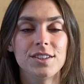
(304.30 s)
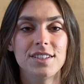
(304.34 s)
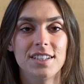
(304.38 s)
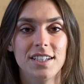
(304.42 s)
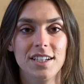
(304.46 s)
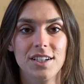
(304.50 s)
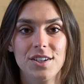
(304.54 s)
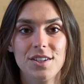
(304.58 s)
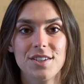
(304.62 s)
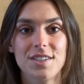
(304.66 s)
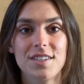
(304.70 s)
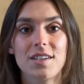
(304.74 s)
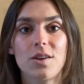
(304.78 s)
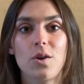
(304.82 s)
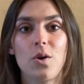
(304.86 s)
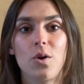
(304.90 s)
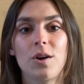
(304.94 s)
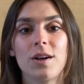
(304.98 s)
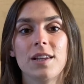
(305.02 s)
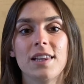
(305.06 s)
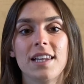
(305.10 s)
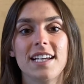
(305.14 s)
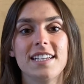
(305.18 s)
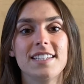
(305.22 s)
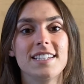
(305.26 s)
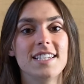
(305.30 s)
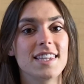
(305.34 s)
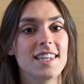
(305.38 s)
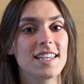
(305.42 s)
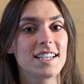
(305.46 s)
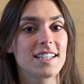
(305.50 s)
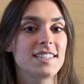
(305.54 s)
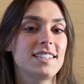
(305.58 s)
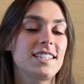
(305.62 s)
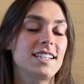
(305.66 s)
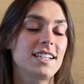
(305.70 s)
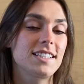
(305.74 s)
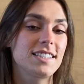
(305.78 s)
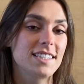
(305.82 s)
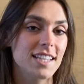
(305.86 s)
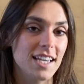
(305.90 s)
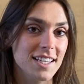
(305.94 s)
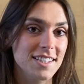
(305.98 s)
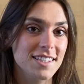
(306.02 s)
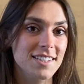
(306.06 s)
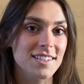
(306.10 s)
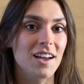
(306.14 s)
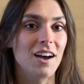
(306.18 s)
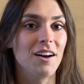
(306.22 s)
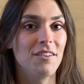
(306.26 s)
deals correlate to the
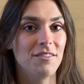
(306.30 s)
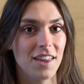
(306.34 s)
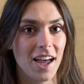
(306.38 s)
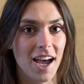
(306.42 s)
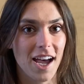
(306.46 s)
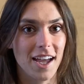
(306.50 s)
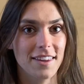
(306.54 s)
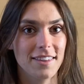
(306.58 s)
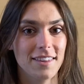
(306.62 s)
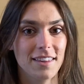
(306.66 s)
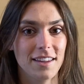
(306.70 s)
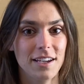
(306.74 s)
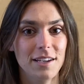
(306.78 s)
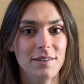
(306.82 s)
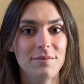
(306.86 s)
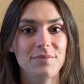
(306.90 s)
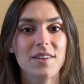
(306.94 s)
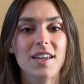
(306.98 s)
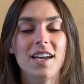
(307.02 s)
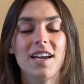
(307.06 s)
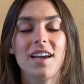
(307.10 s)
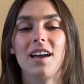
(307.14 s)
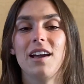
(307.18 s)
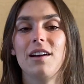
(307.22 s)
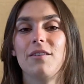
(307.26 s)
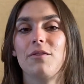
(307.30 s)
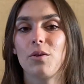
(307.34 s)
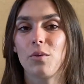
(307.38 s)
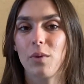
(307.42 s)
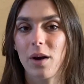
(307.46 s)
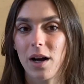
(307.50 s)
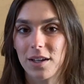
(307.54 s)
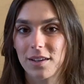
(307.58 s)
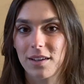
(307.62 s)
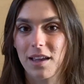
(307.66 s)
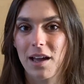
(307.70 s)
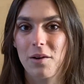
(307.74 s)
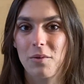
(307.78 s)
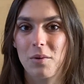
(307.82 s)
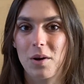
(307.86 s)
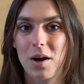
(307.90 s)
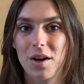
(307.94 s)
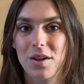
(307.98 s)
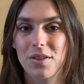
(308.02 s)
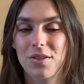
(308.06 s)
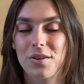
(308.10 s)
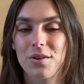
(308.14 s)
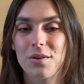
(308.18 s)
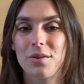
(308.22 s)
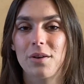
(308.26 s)
success of the athlete. And for Wildcat
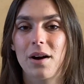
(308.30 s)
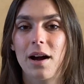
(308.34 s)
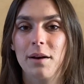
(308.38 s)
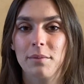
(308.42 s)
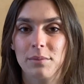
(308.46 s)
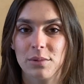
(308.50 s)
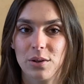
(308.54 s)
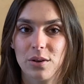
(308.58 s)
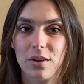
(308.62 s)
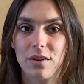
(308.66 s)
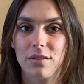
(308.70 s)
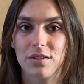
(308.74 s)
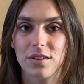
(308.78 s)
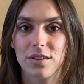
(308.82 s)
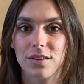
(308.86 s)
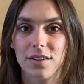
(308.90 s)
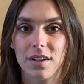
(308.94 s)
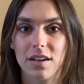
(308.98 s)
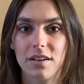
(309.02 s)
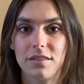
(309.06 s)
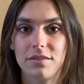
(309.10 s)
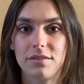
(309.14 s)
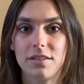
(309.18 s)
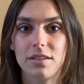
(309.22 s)
Walkthrough, I'm Luca Villeneuve.